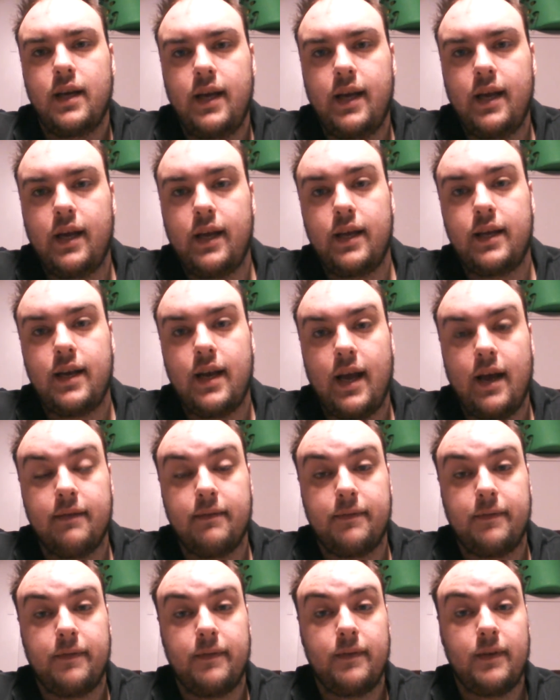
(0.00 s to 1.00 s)

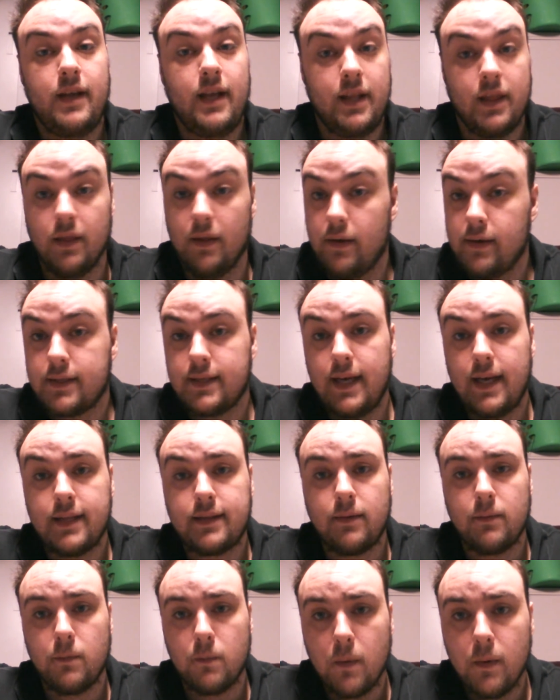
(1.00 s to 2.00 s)
and looked
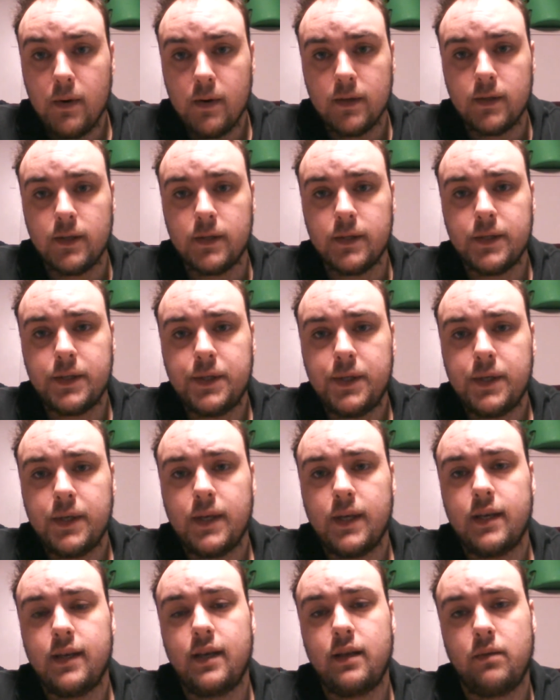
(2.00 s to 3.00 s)
at the world,
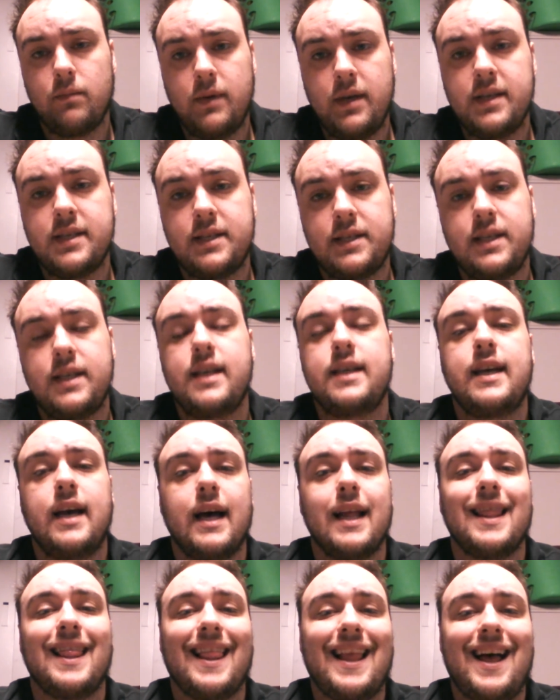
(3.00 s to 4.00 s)
and we see
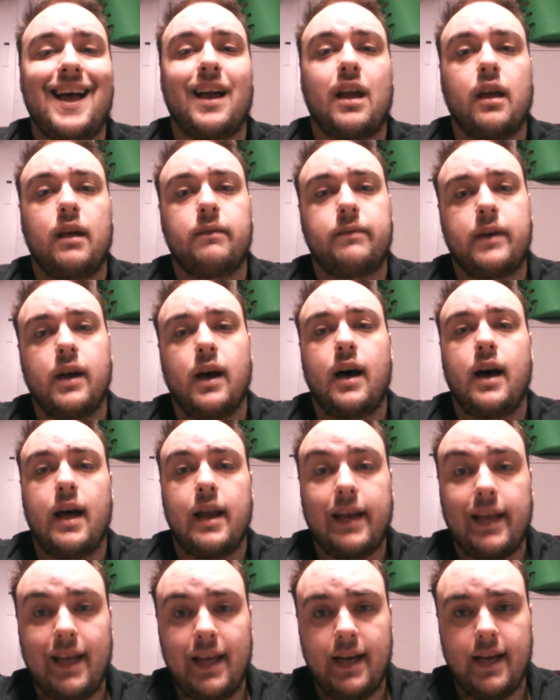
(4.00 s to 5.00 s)
a lack of
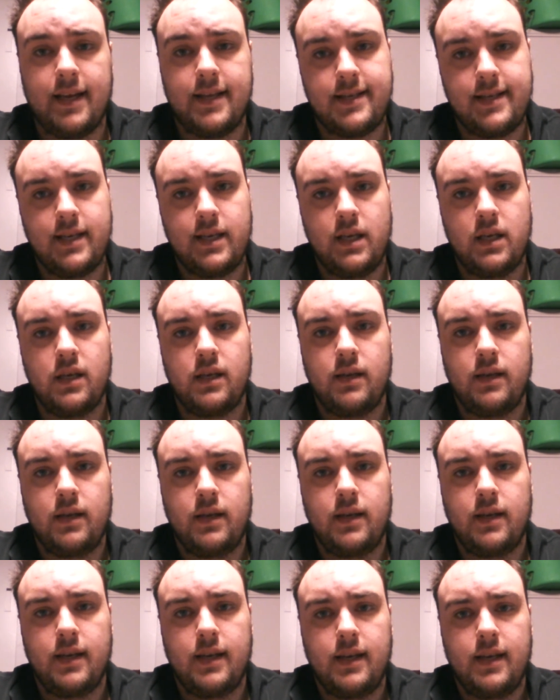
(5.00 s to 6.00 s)
God in it.
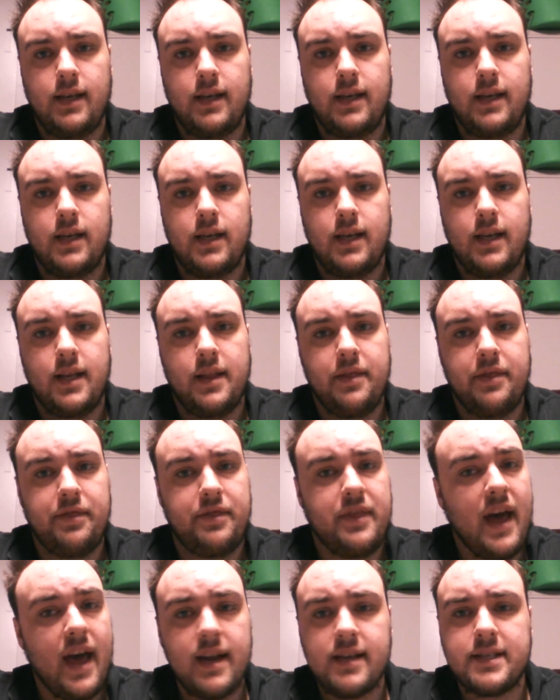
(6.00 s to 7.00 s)

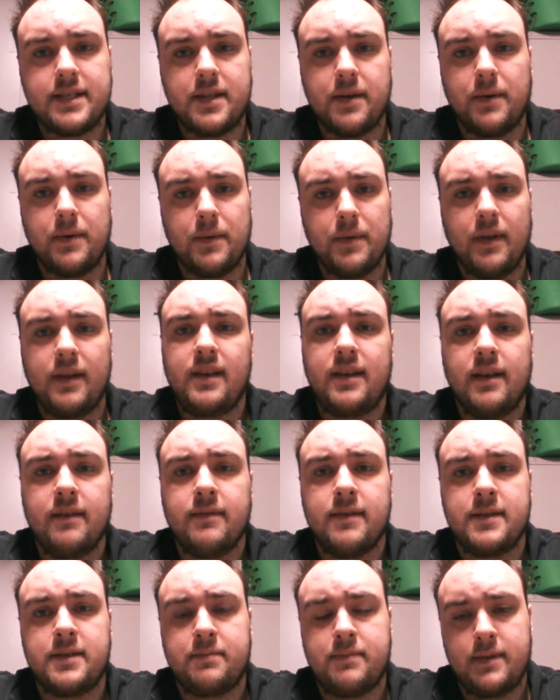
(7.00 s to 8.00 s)
That is the only
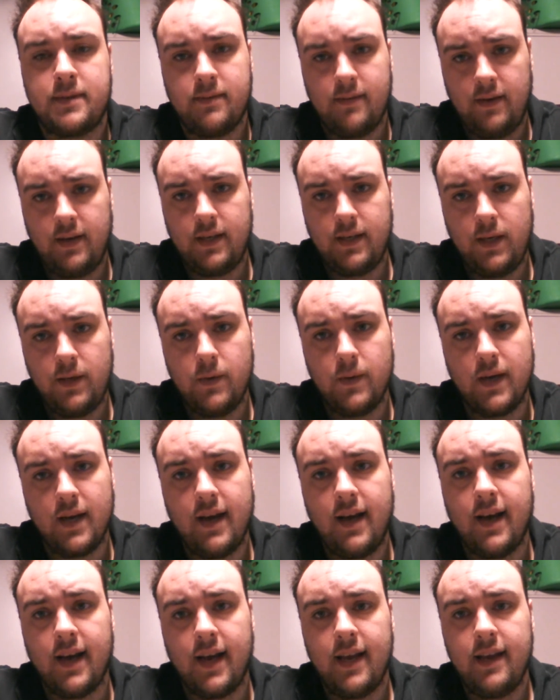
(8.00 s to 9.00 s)
difference between you and
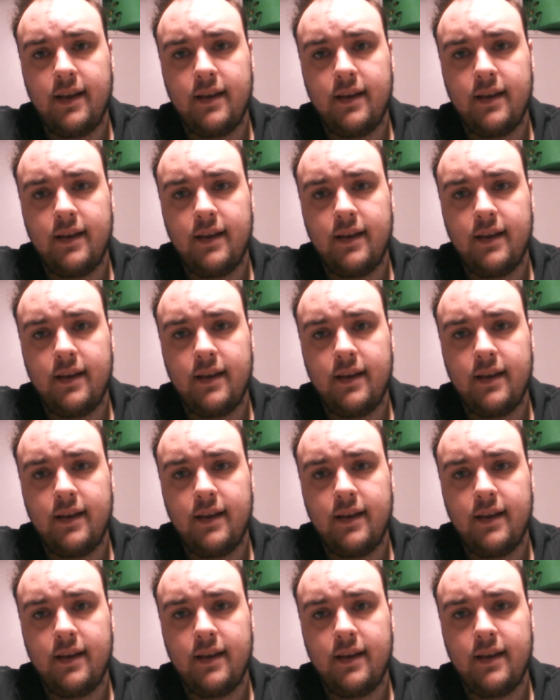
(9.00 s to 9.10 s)
I.